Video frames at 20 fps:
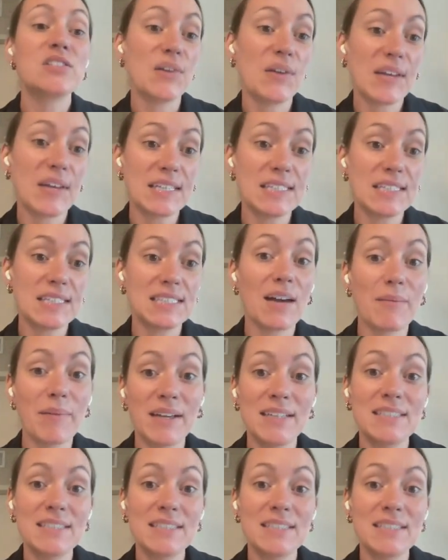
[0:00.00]
So you can see
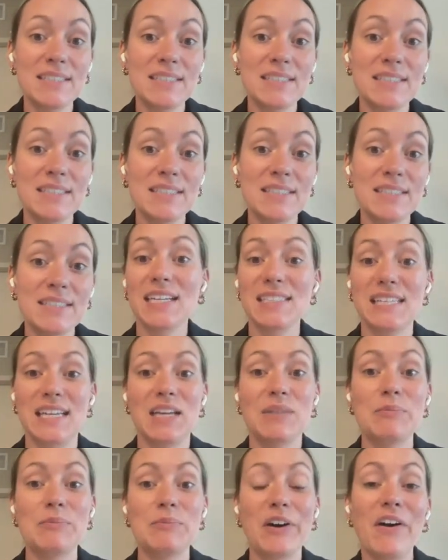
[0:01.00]
on my screen, here's an
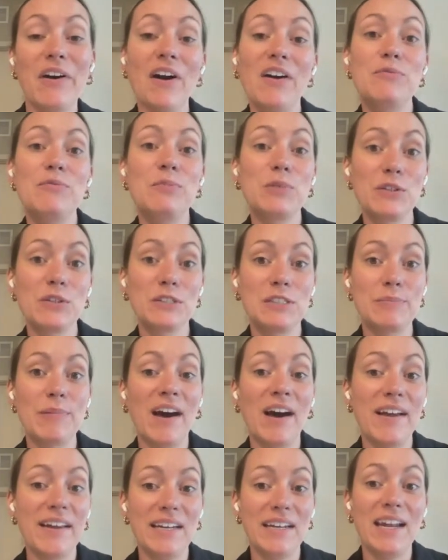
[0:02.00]
example of
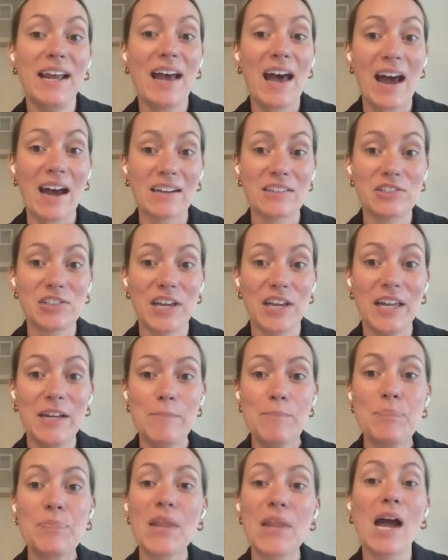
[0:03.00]
BruceBot in
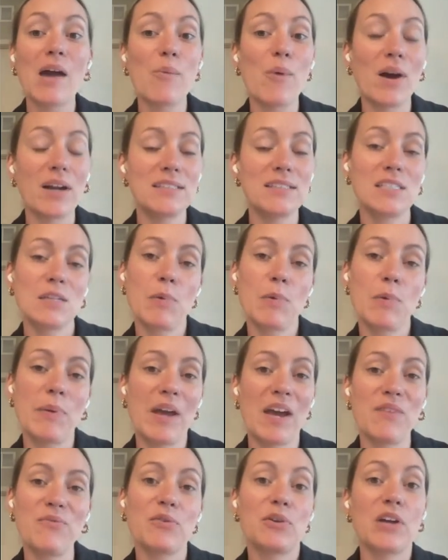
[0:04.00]
action. I wanted to
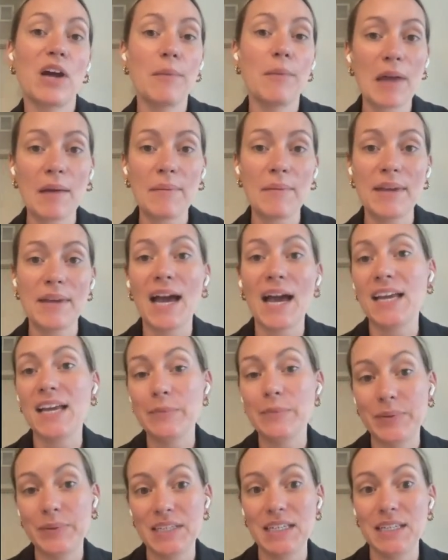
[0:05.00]
prepare for an upcoming
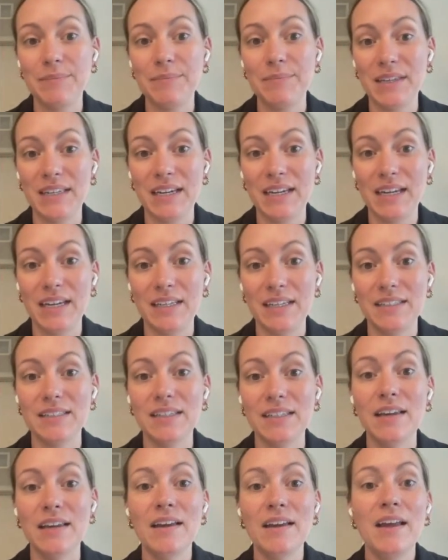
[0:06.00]
IEP
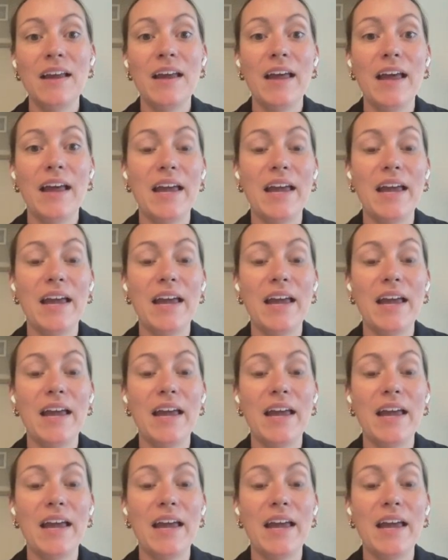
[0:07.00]
meeting